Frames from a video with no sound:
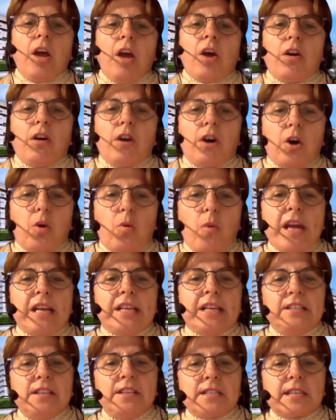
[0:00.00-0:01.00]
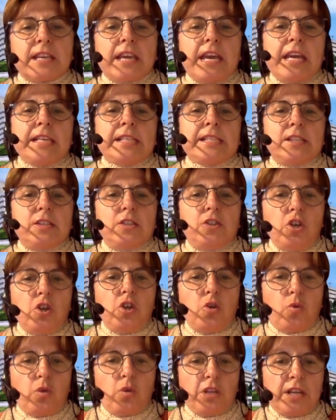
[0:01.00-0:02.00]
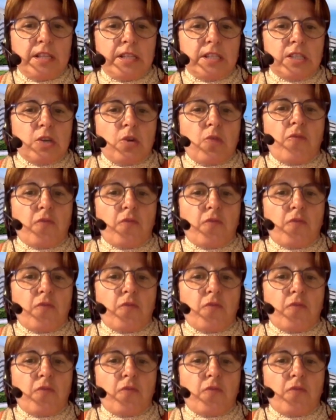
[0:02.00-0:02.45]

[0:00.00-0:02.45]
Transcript: Well, in this case, the units